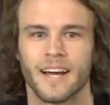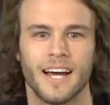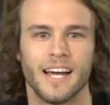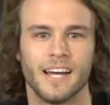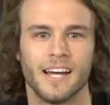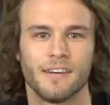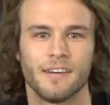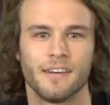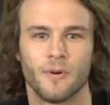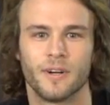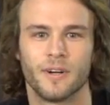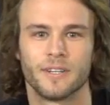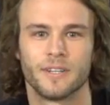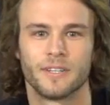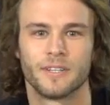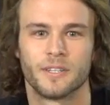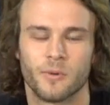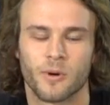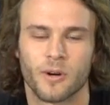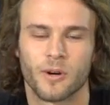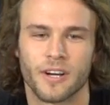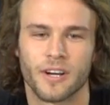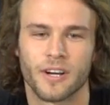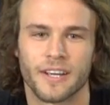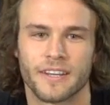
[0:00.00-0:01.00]
Hi, everyone. Good
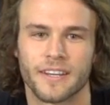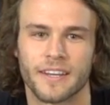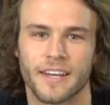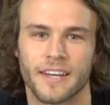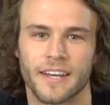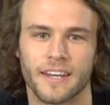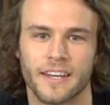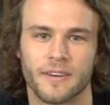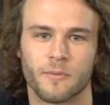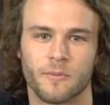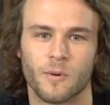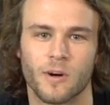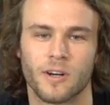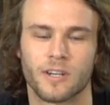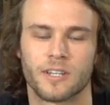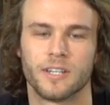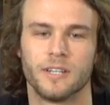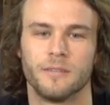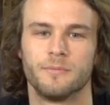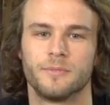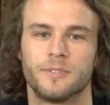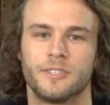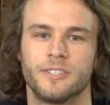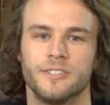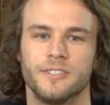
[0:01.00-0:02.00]
morning, and
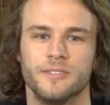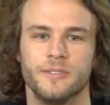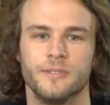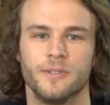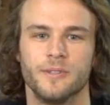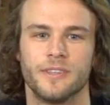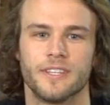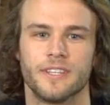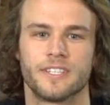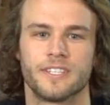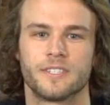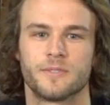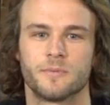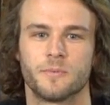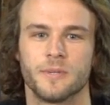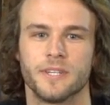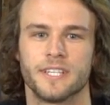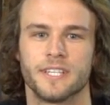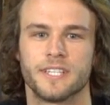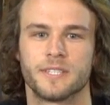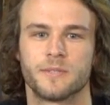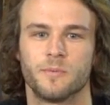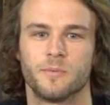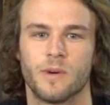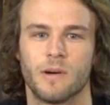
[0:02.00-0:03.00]
welcome to this
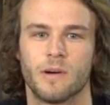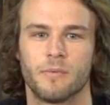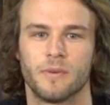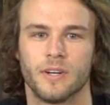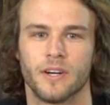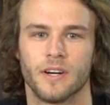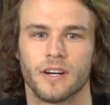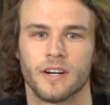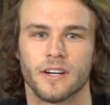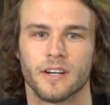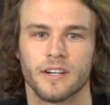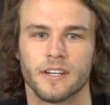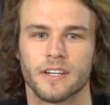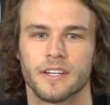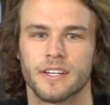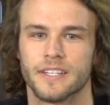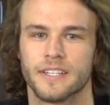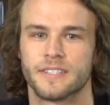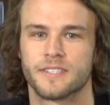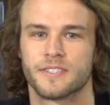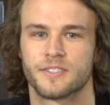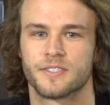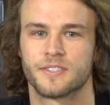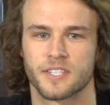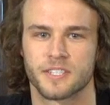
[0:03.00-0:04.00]
week's webinar.
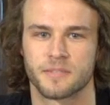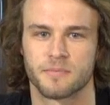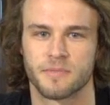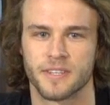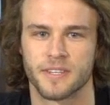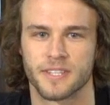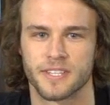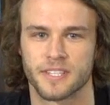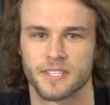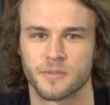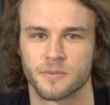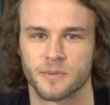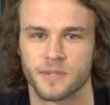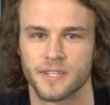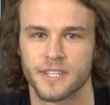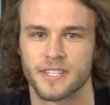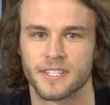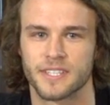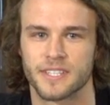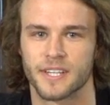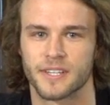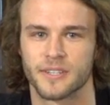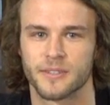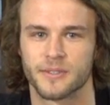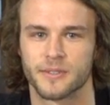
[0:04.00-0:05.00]
It's just me this
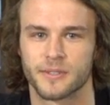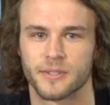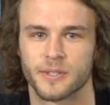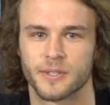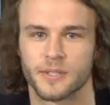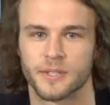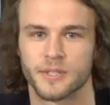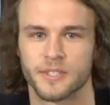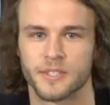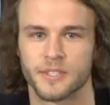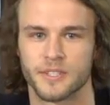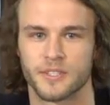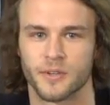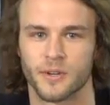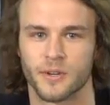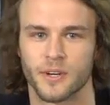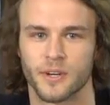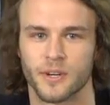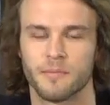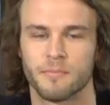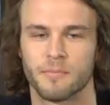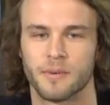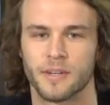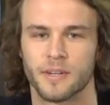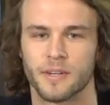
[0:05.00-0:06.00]
week. Daniel couldn't
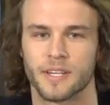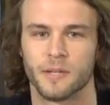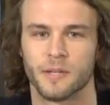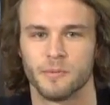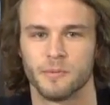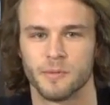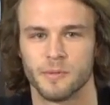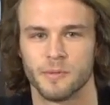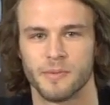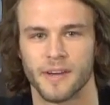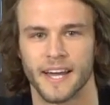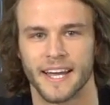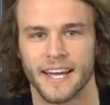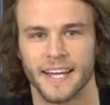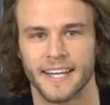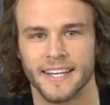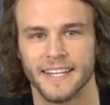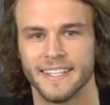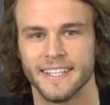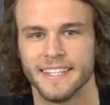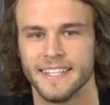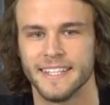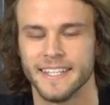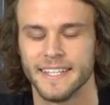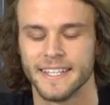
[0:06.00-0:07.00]
join, but he'll be
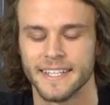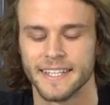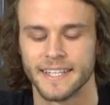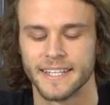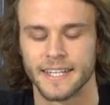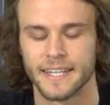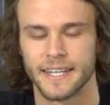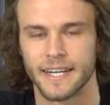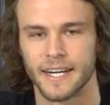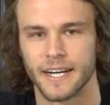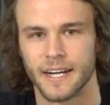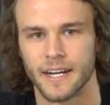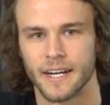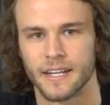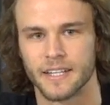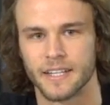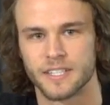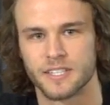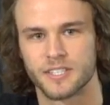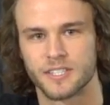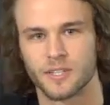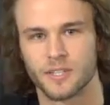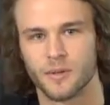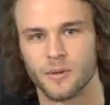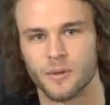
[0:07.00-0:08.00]
back.
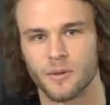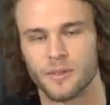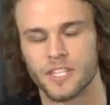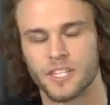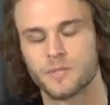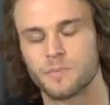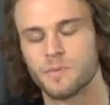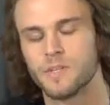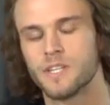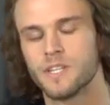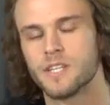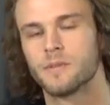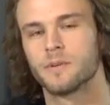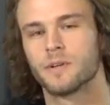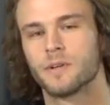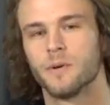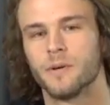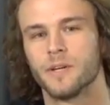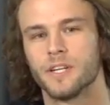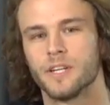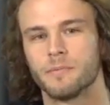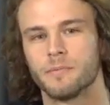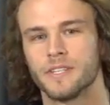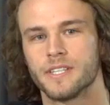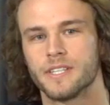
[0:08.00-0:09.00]
And so this week, we're
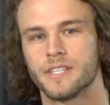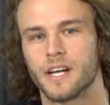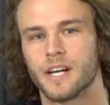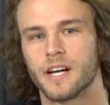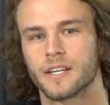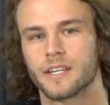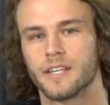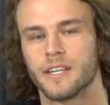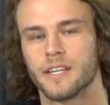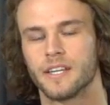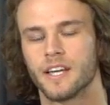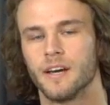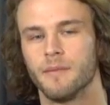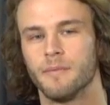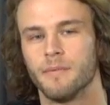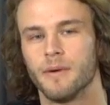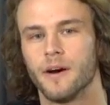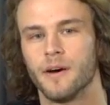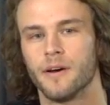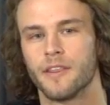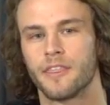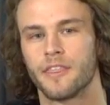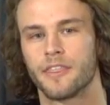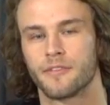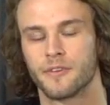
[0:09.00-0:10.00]
going to be talking
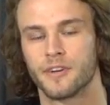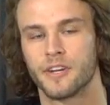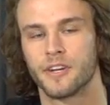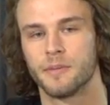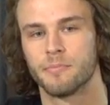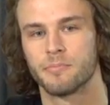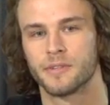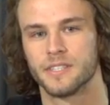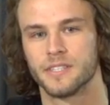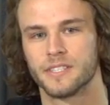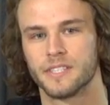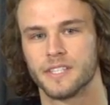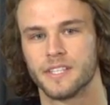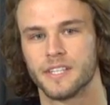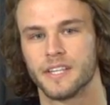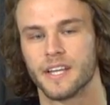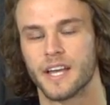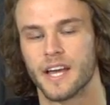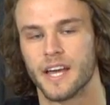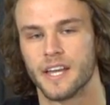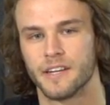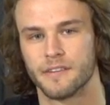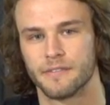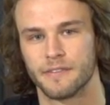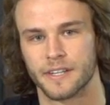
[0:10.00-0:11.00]
about 3D
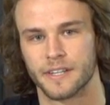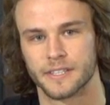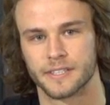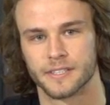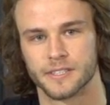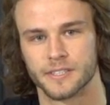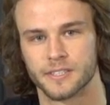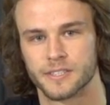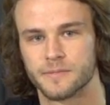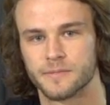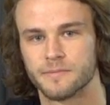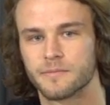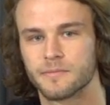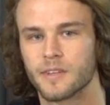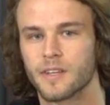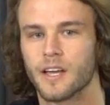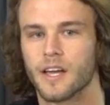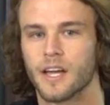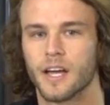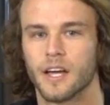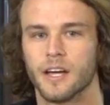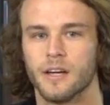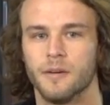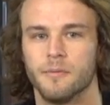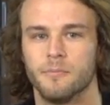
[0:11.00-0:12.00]
printing end effectors.
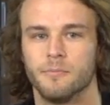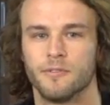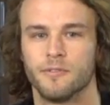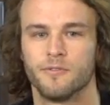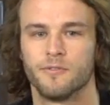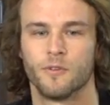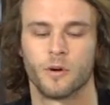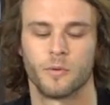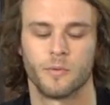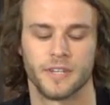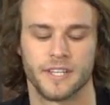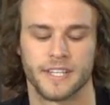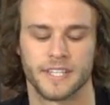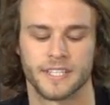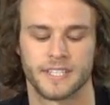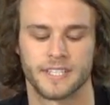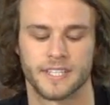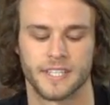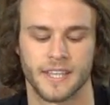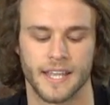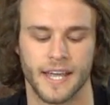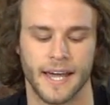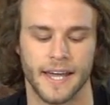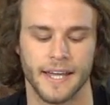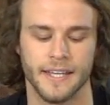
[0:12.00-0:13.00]
And before we get
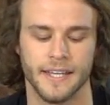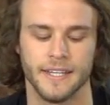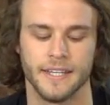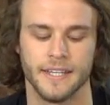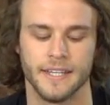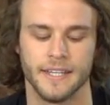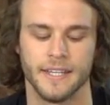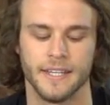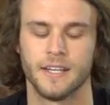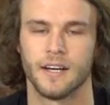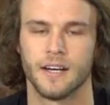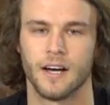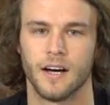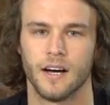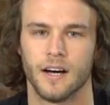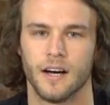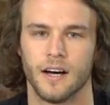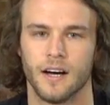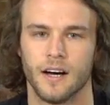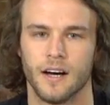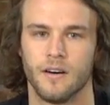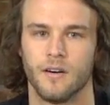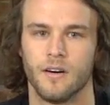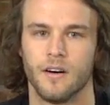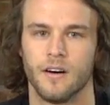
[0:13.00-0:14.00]
to that,
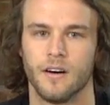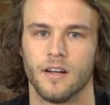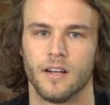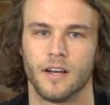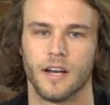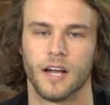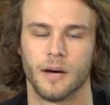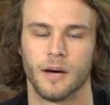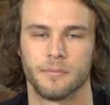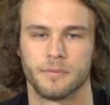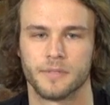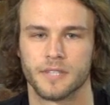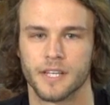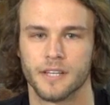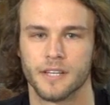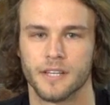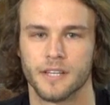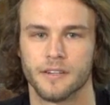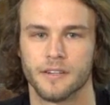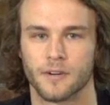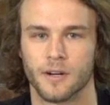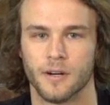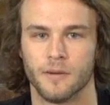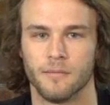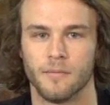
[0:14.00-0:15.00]
an
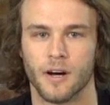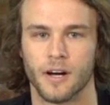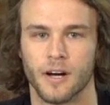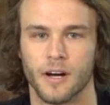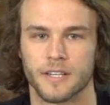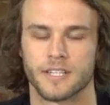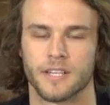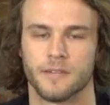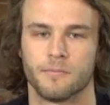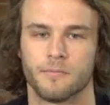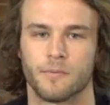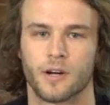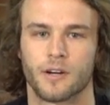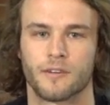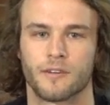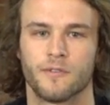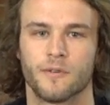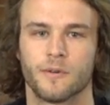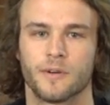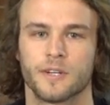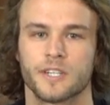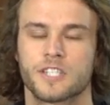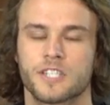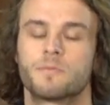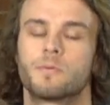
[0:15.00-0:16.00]
update from us at
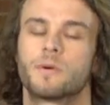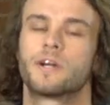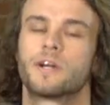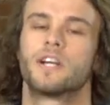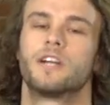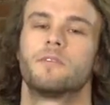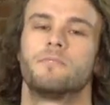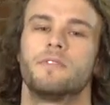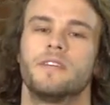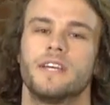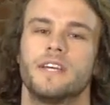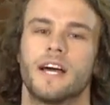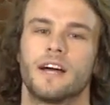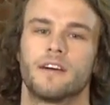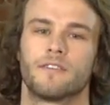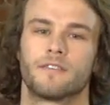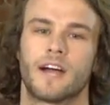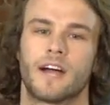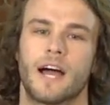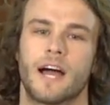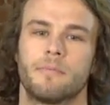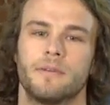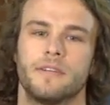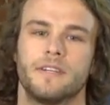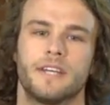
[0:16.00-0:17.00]
Markforged. We're going to be at
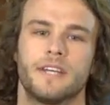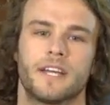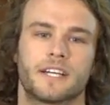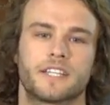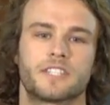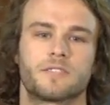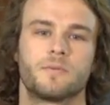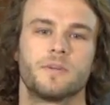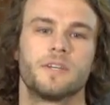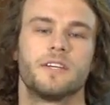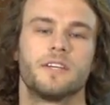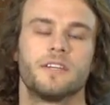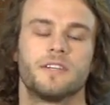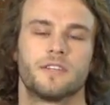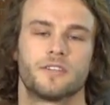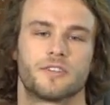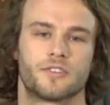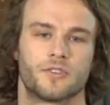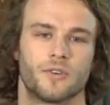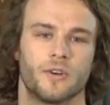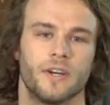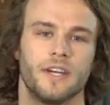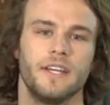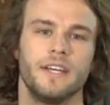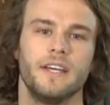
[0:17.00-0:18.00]
Rapid next week in
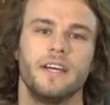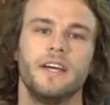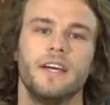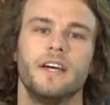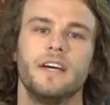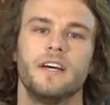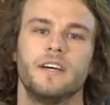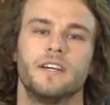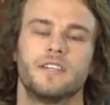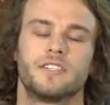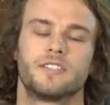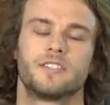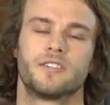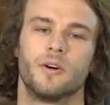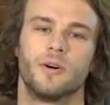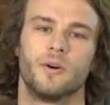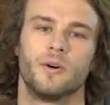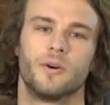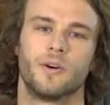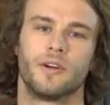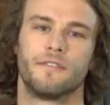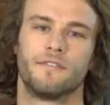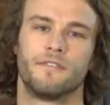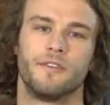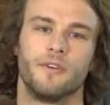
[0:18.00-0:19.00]
Detroit.
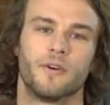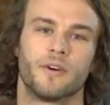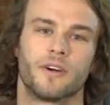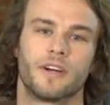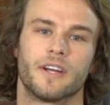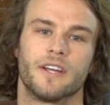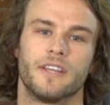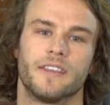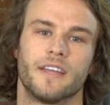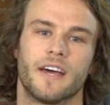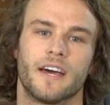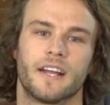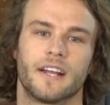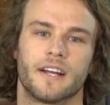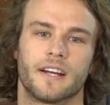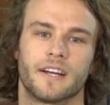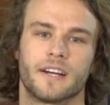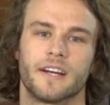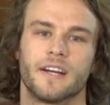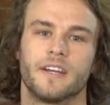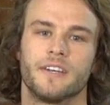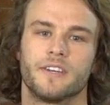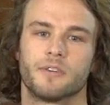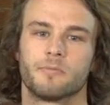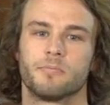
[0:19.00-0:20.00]
So if you are in that
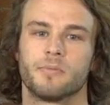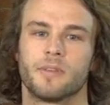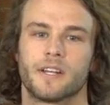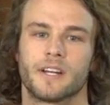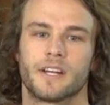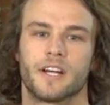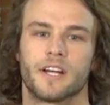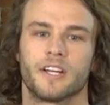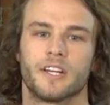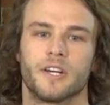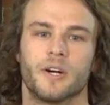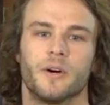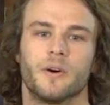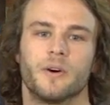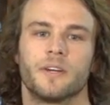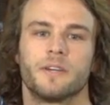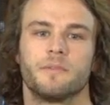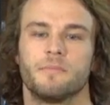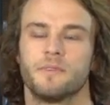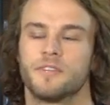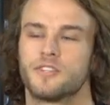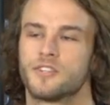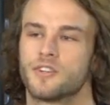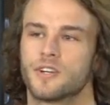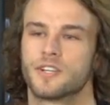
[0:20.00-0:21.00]
area and you're planning on
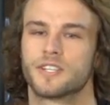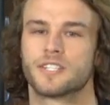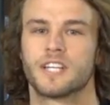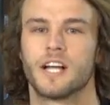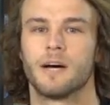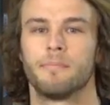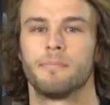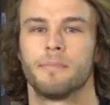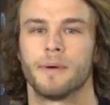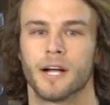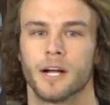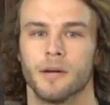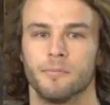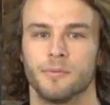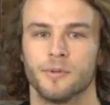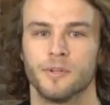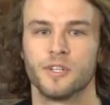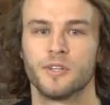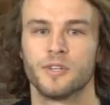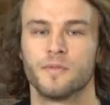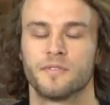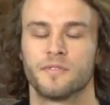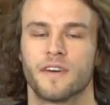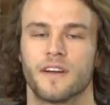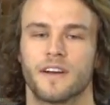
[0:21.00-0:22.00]
going, be sure to stop by our
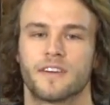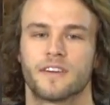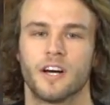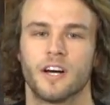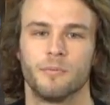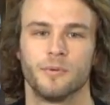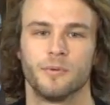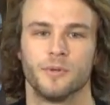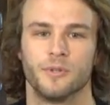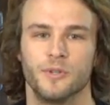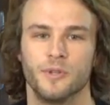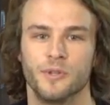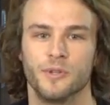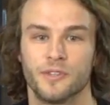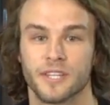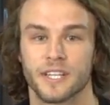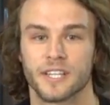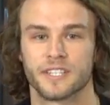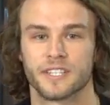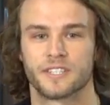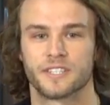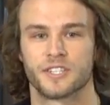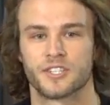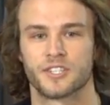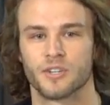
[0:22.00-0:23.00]
booth. We've got a couple new
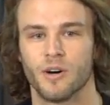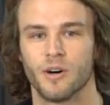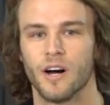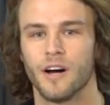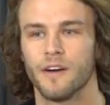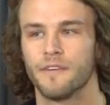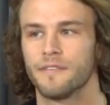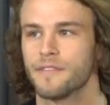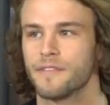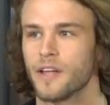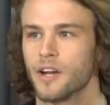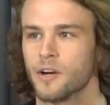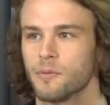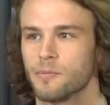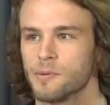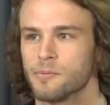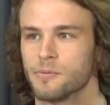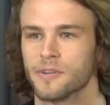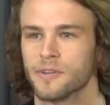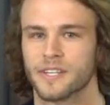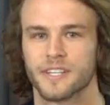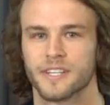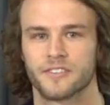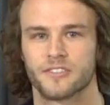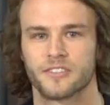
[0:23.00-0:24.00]
things to show off. That'll be
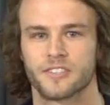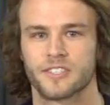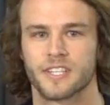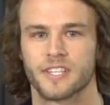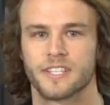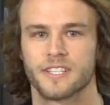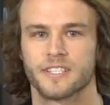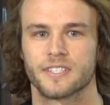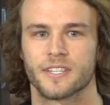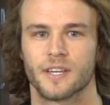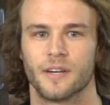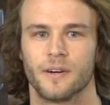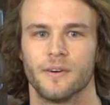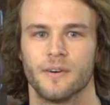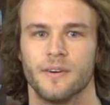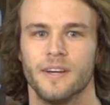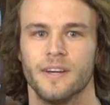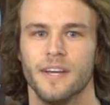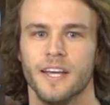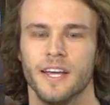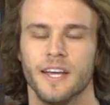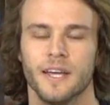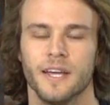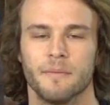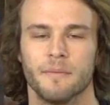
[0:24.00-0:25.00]
pretty interesting. So
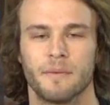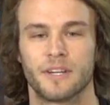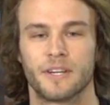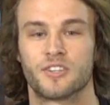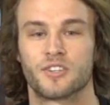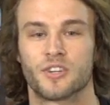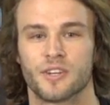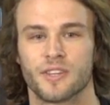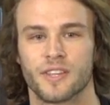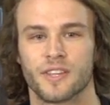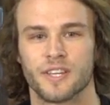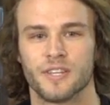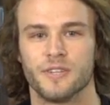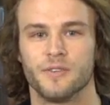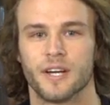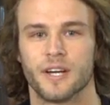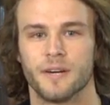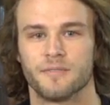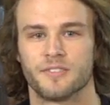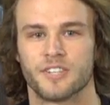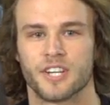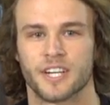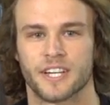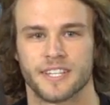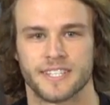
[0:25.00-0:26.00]
make sure that you
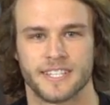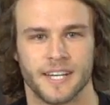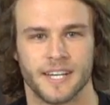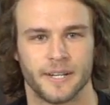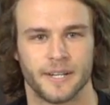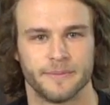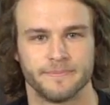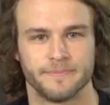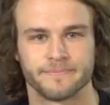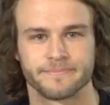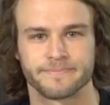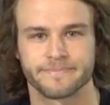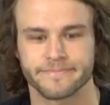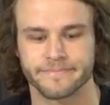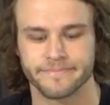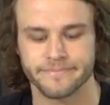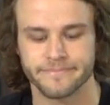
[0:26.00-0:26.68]
come check us out.